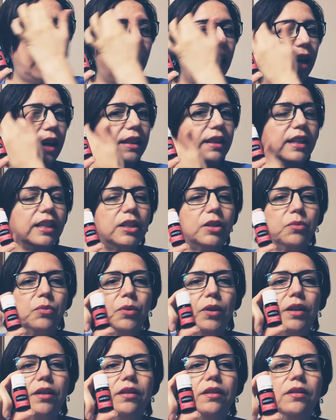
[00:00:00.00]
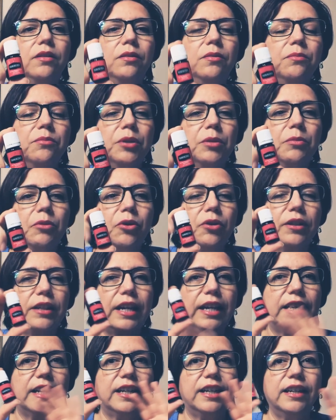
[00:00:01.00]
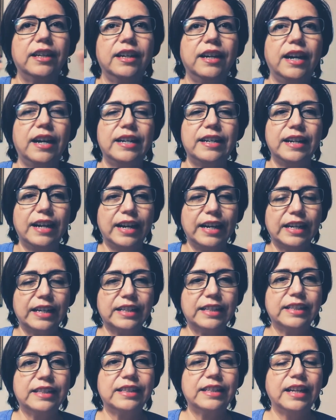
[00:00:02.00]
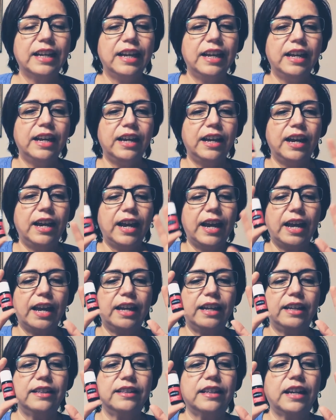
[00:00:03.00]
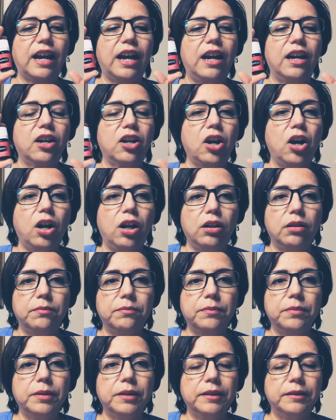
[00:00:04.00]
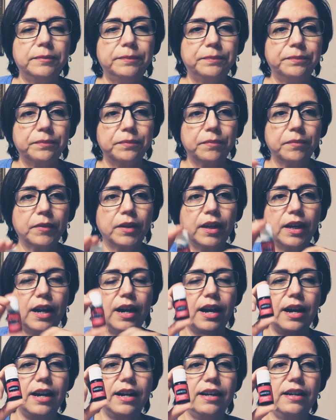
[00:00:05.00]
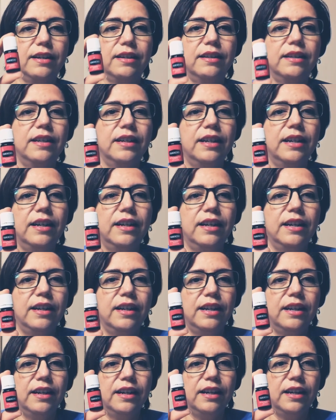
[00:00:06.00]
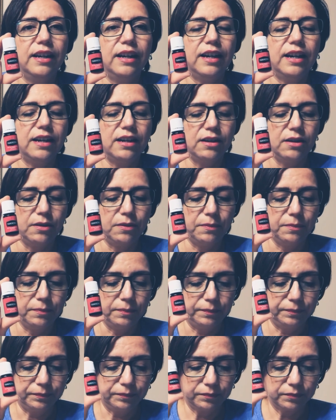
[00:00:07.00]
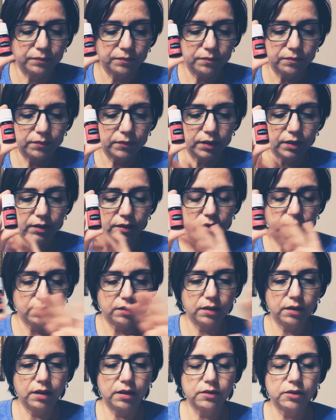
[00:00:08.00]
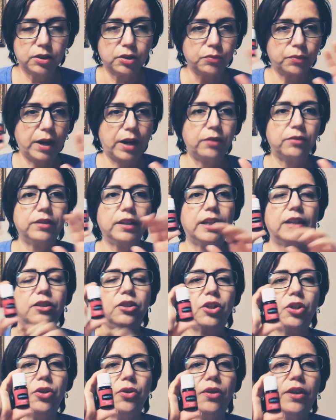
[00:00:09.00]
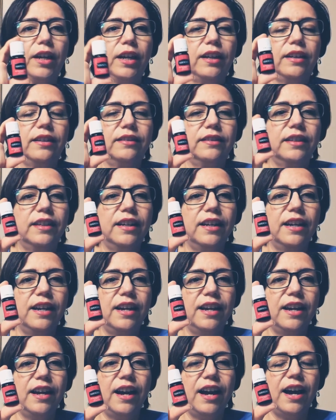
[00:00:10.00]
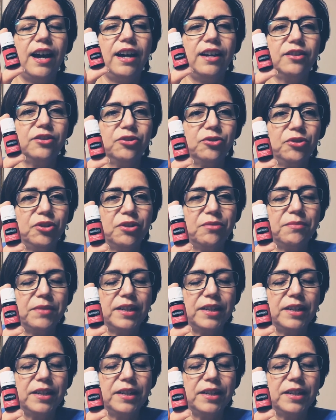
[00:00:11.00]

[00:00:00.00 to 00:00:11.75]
uh, this will promote like a nice and uh, calm uh, um, surrounding so you can uh, do your